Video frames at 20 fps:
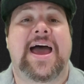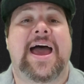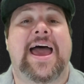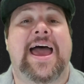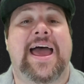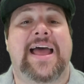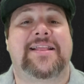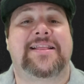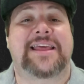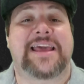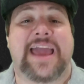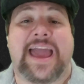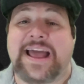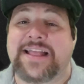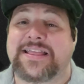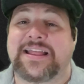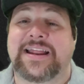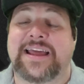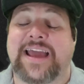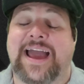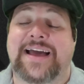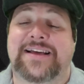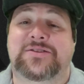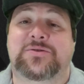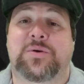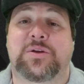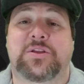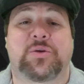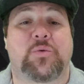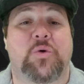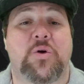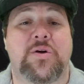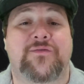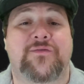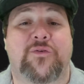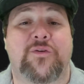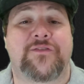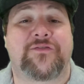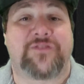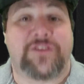and the Anthony Asquith Award
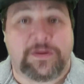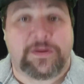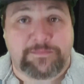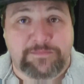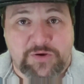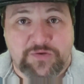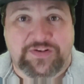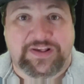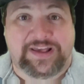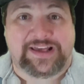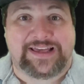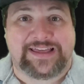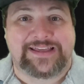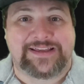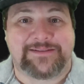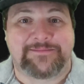for Film Music.